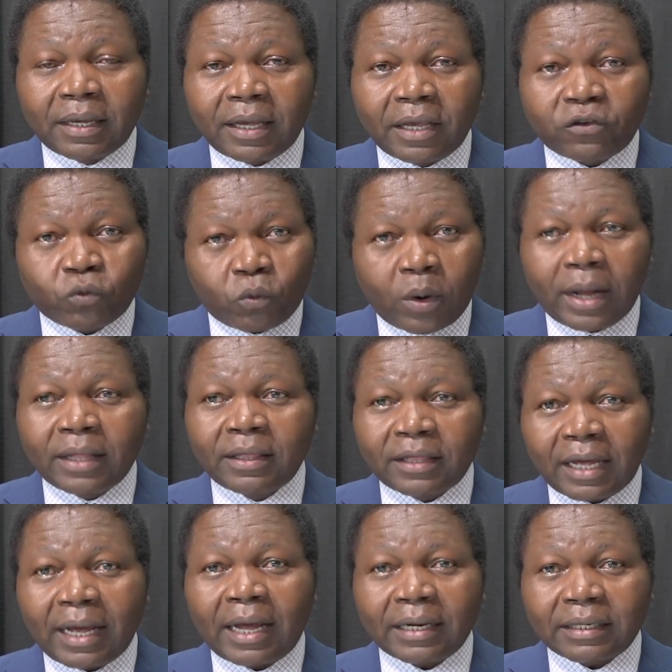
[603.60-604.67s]
is one
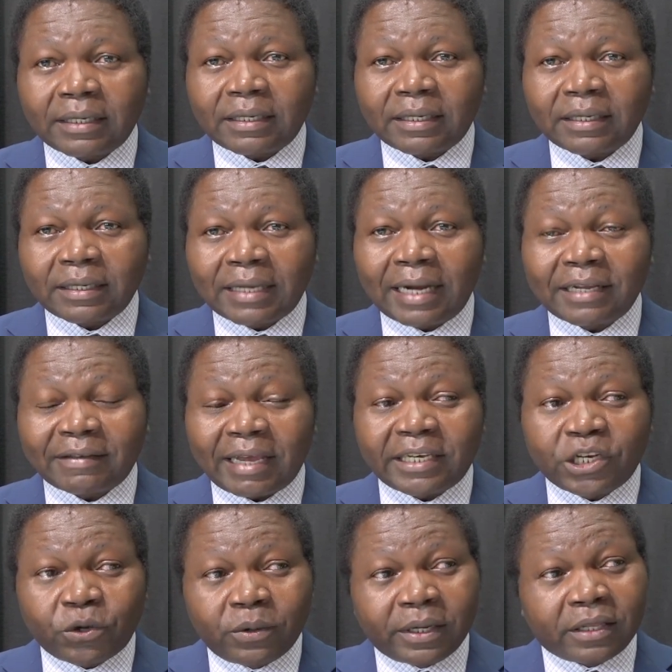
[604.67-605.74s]
that is
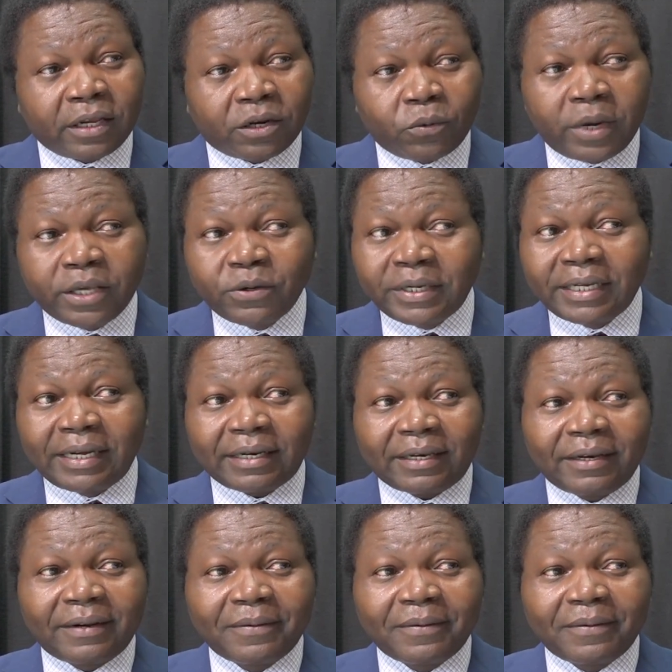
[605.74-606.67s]
articulated the way you did.